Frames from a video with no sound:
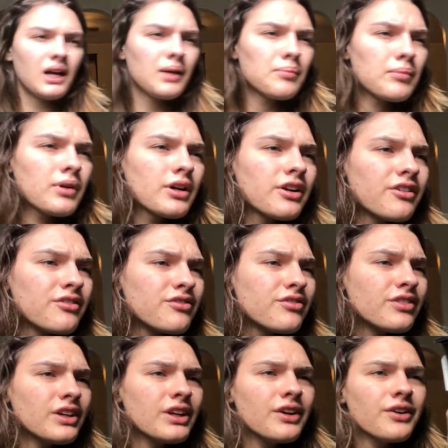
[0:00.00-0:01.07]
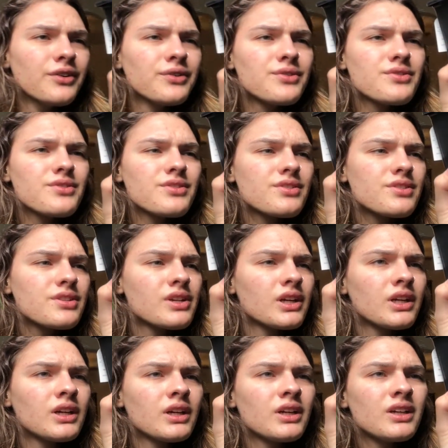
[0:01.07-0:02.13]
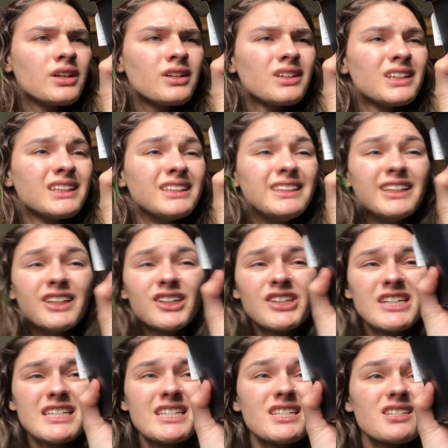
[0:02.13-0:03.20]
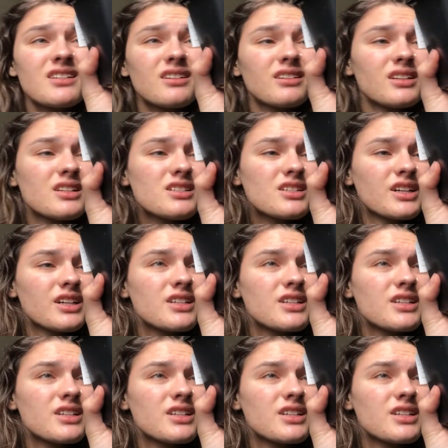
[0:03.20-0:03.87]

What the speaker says: I'm confused. Dairy resistant. That's